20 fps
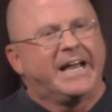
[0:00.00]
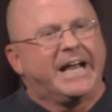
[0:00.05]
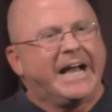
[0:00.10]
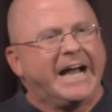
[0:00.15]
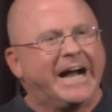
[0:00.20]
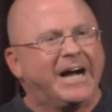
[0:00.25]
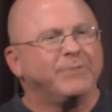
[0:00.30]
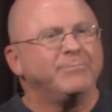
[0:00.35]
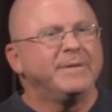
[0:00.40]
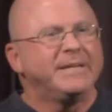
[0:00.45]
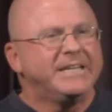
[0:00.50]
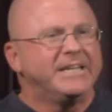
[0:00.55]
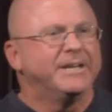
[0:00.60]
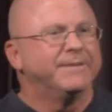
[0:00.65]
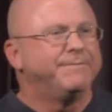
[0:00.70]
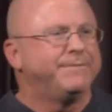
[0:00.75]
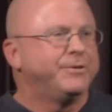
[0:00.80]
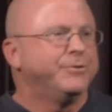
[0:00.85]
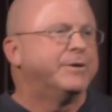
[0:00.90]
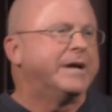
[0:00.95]
How many
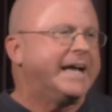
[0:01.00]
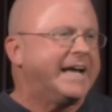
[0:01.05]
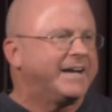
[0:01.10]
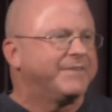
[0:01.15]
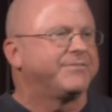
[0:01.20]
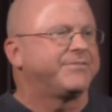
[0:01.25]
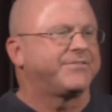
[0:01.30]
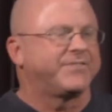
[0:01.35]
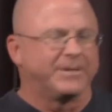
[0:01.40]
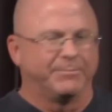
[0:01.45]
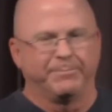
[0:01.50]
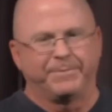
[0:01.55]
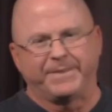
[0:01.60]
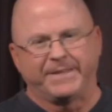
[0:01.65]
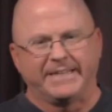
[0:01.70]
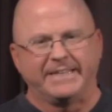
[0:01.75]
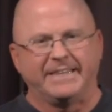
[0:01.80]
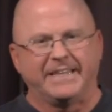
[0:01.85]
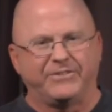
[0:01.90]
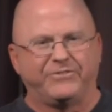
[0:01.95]
of you have
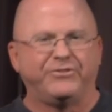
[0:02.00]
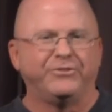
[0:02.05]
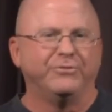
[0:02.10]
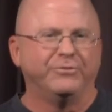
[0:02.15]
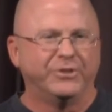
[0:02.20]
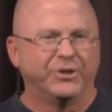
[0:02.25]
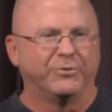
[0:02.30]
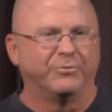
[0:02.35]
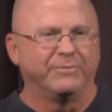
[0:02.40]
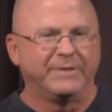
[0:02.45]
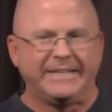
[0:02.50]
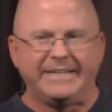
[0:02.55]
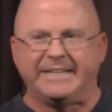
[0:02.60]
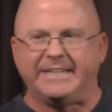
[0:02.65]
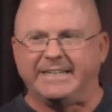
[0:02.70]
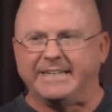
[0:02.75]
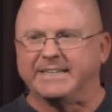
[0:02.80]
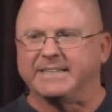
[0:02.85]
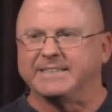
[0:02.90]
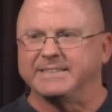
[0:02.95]
something that you don't
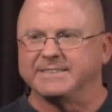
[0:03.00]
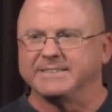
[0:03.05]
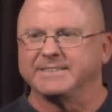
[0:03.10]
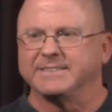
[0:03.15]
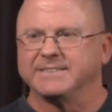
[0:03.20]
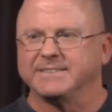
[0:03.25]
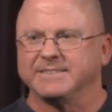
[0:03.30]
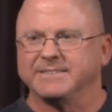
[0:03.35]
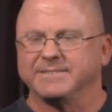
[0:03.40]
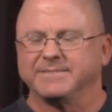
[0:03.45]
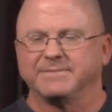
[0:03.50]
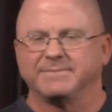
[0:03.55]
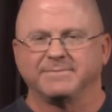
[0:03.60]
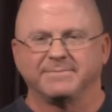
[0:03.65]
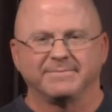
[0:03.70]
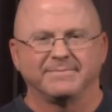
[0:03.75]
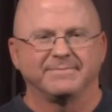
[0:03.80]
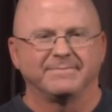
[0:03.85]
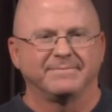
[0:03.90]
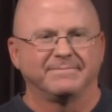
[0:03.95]
need
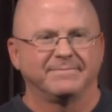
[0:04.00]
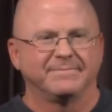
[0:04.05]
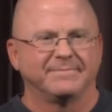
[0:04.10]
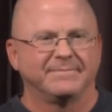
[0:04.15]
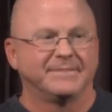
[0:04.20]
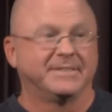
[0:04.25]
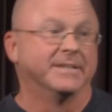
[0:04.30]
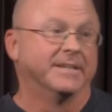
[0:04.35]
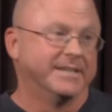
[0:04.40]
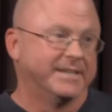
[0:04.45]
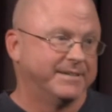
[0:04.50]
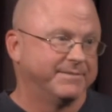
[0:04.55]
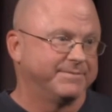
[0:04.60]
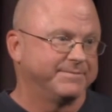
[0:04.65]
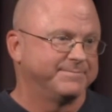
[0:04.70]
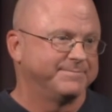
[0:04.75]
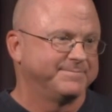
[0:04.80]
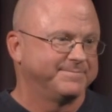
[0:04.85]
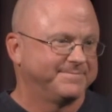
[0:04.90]
to live?